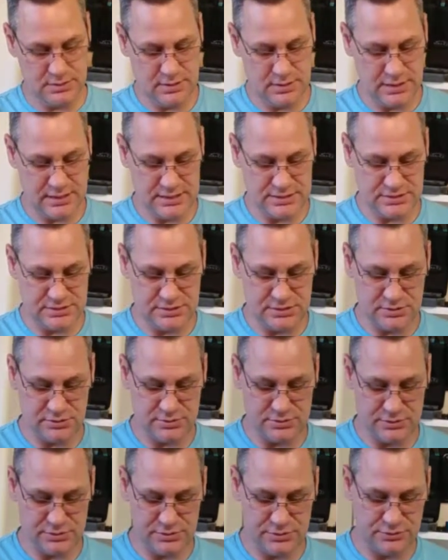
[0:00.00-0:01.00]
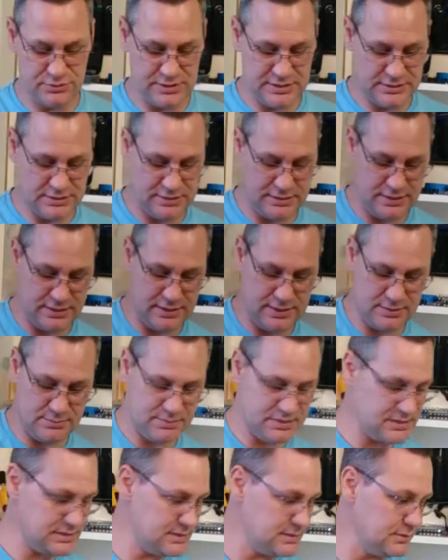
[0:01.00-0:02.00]
I just use it to drain the air out of
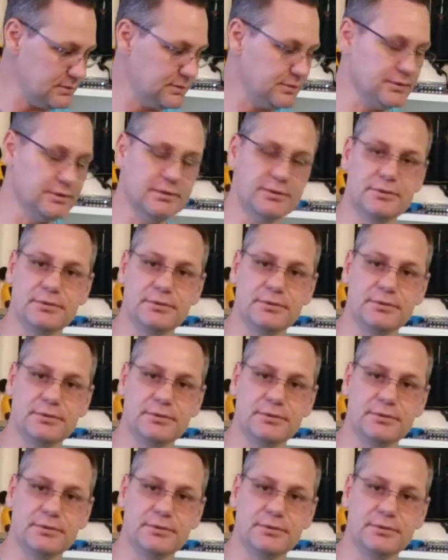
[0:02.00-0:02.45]
my cylinder.